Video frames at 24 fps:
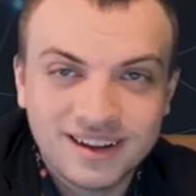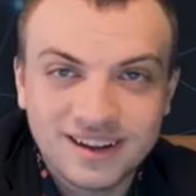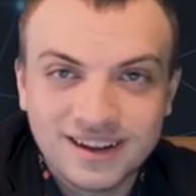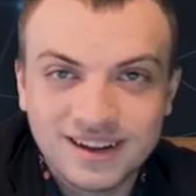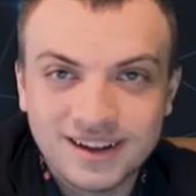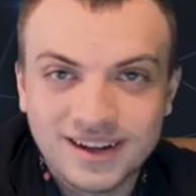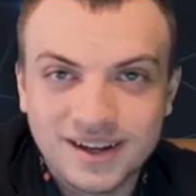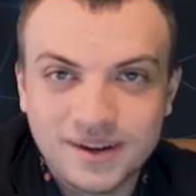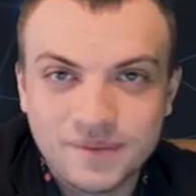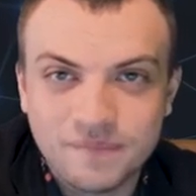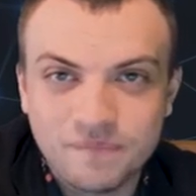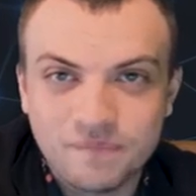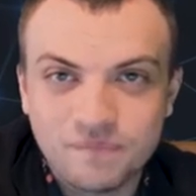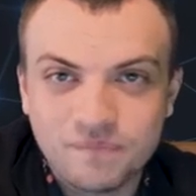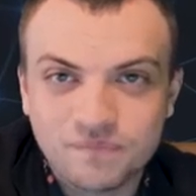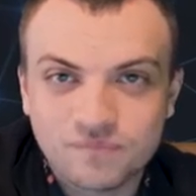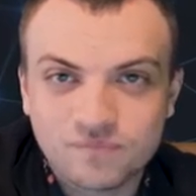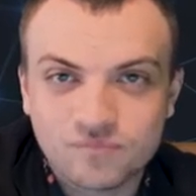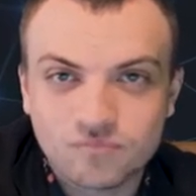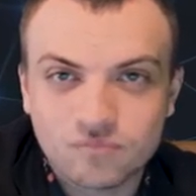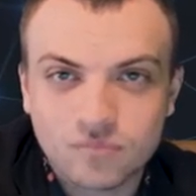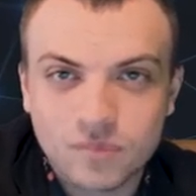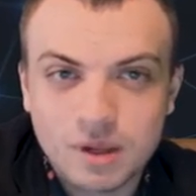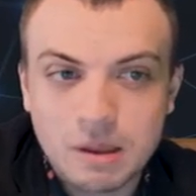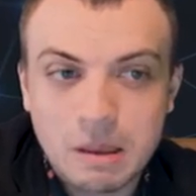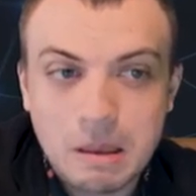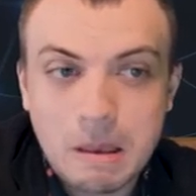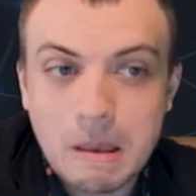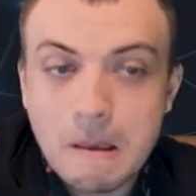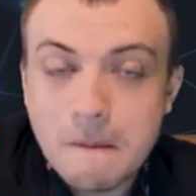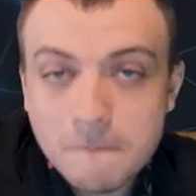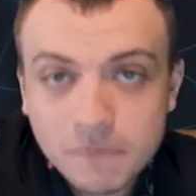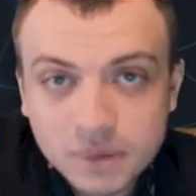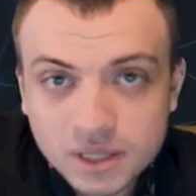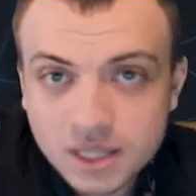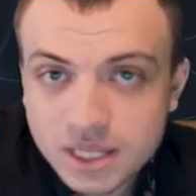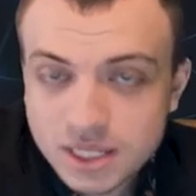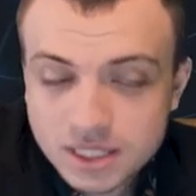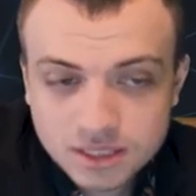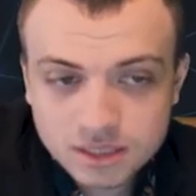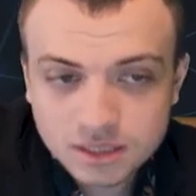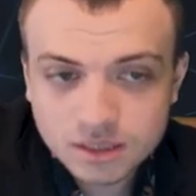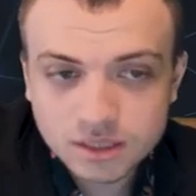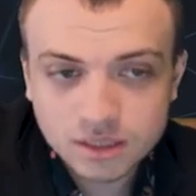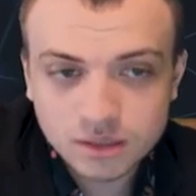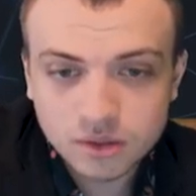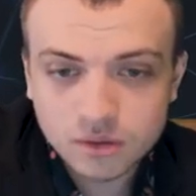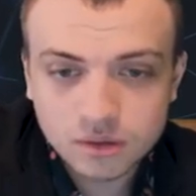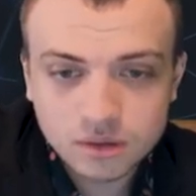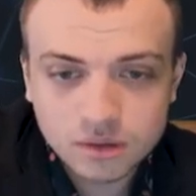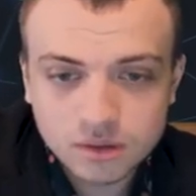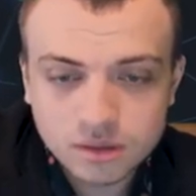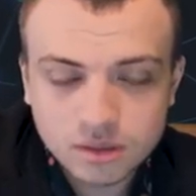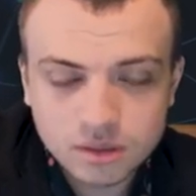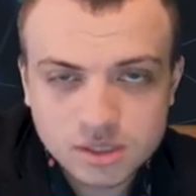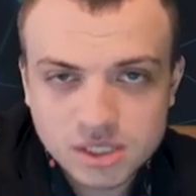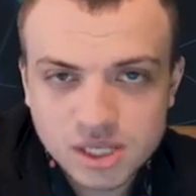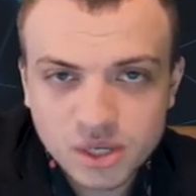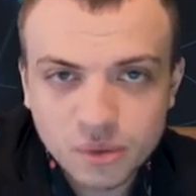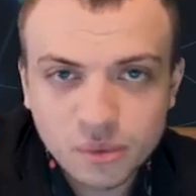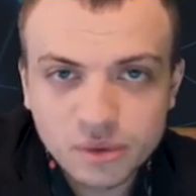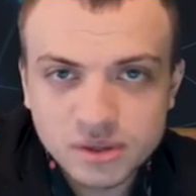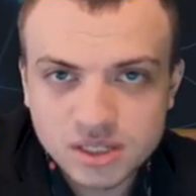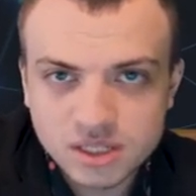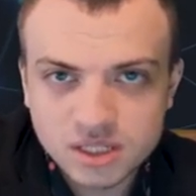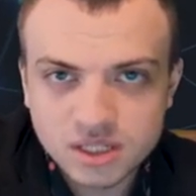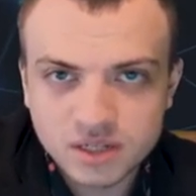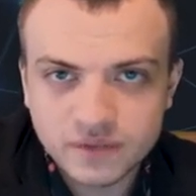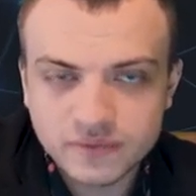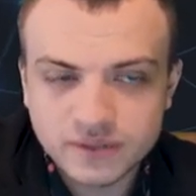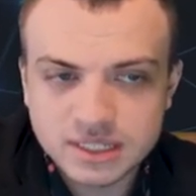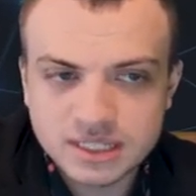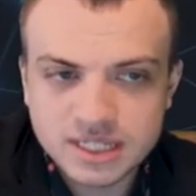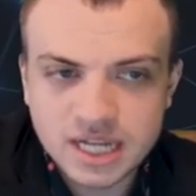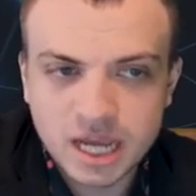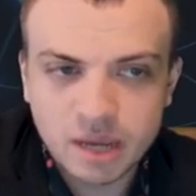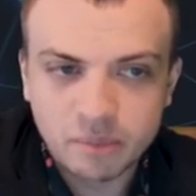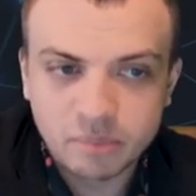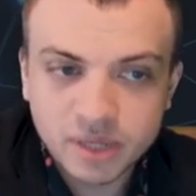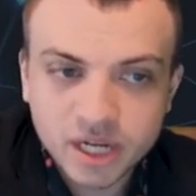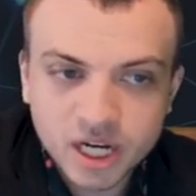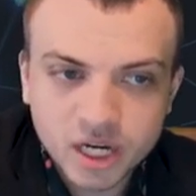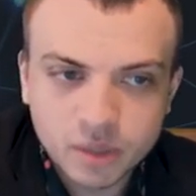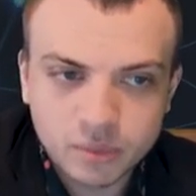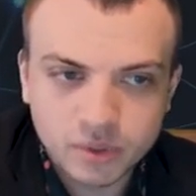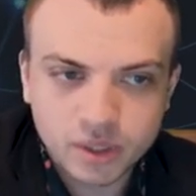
But this, the sequence doesn't even stop here.